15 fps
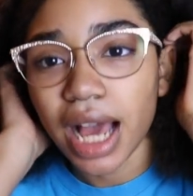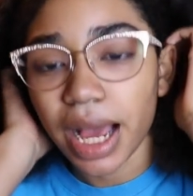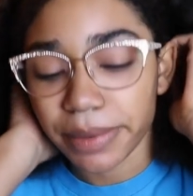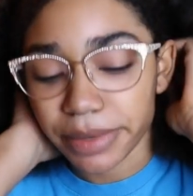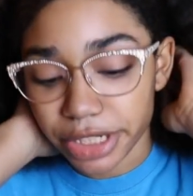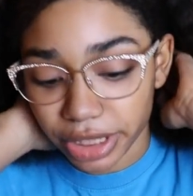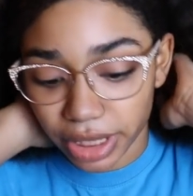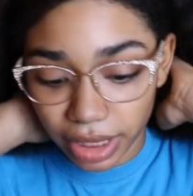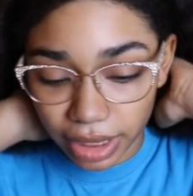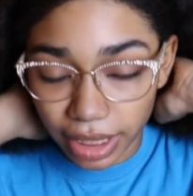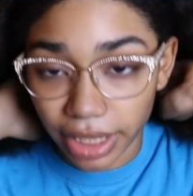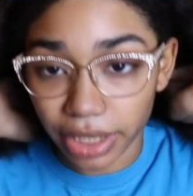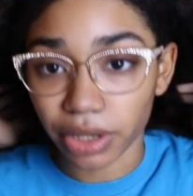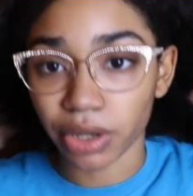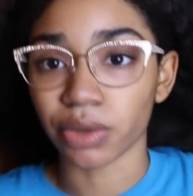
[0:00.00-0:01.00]
I'm just gonna
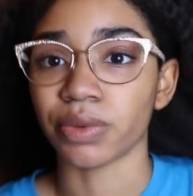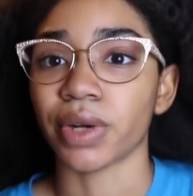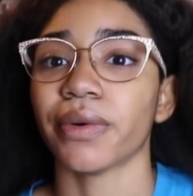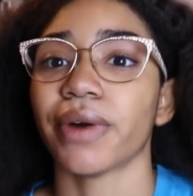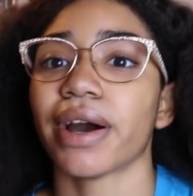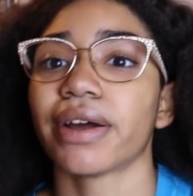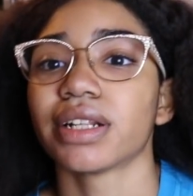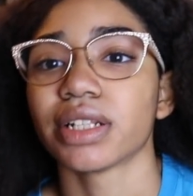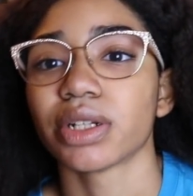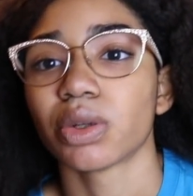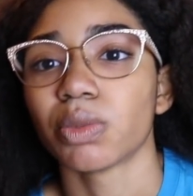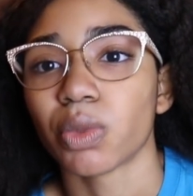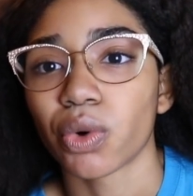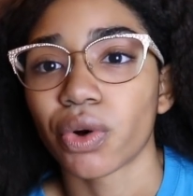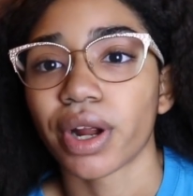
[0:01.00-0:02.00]
let it grow out a little
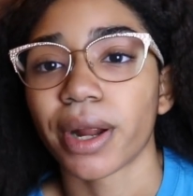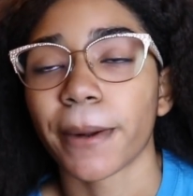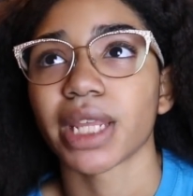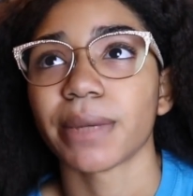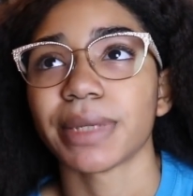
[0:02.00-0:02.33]
more